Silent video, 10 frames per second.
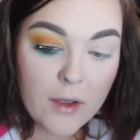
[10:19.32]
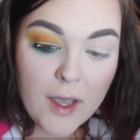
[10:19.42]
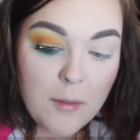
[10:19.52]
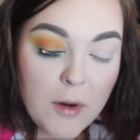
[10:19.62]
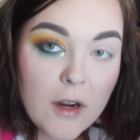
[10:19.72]

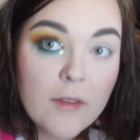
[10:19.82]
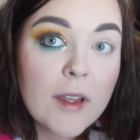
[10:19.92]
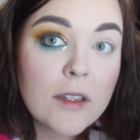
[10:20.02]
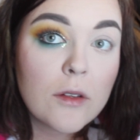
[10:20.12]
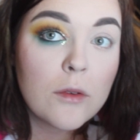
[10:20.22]
Okay,
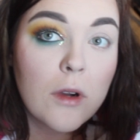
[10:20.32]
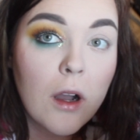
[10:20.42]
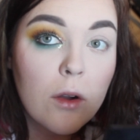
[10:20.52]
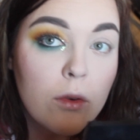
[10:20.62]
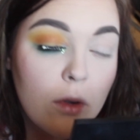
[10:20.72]
perfect. Ooh,
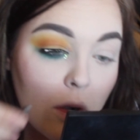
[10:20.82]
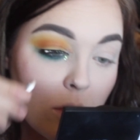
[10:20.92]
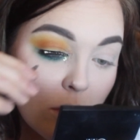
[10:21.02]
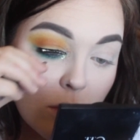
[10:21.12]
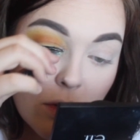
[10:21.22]
ooh,
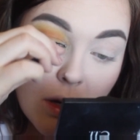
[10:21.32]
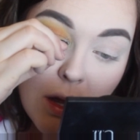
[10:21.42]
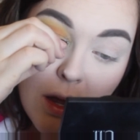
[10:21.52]
ooh, ooh.